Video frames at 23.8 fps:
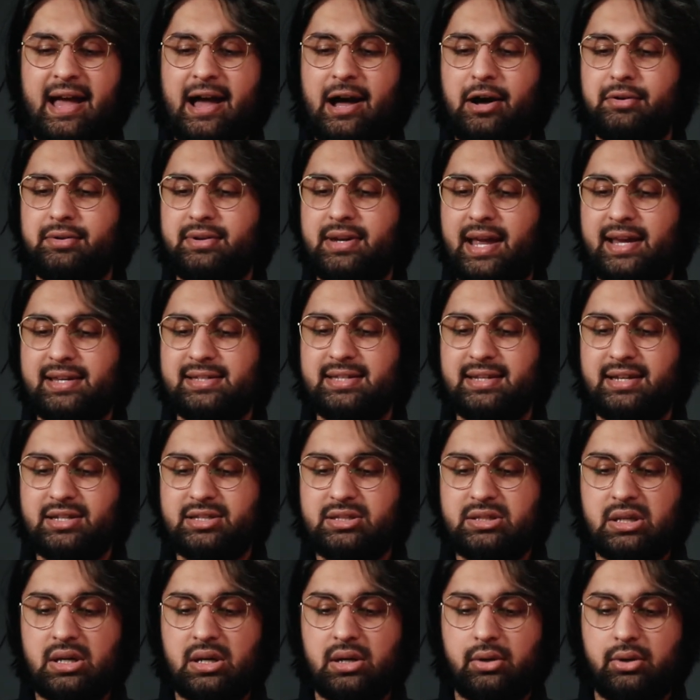how nice it
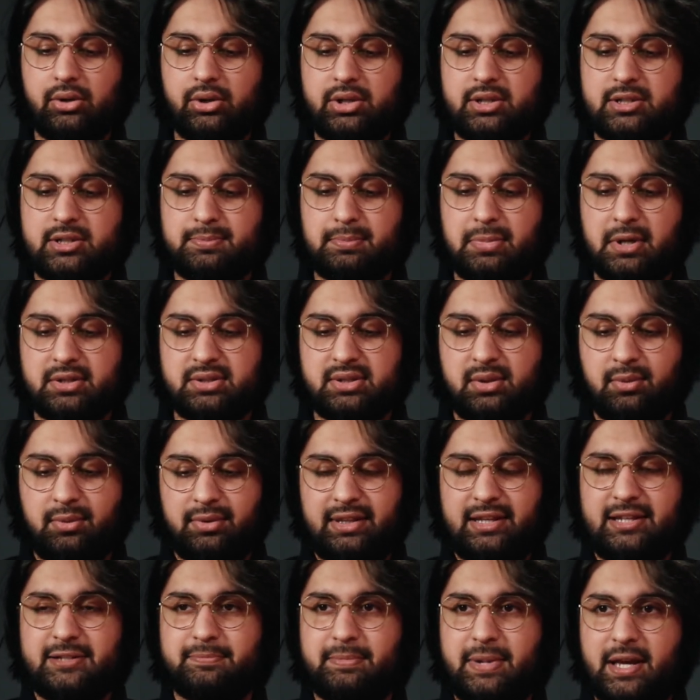is to hold, especially with
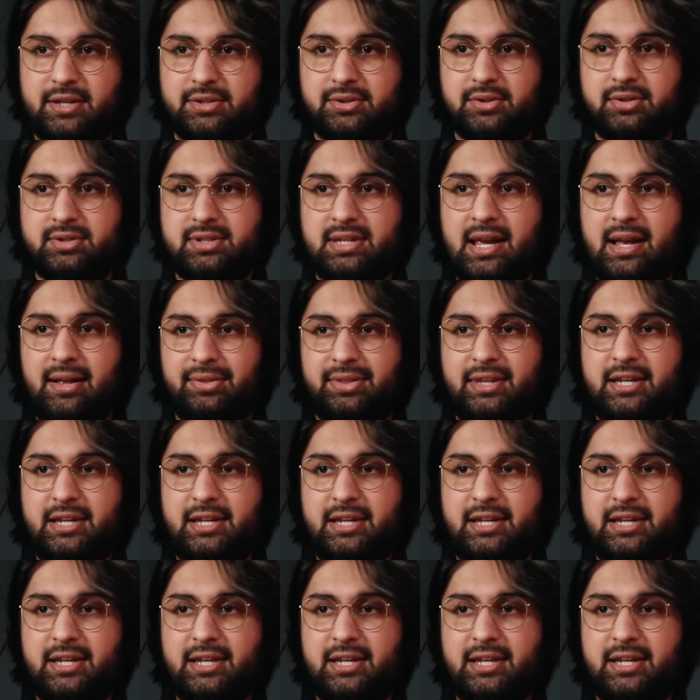these bezels.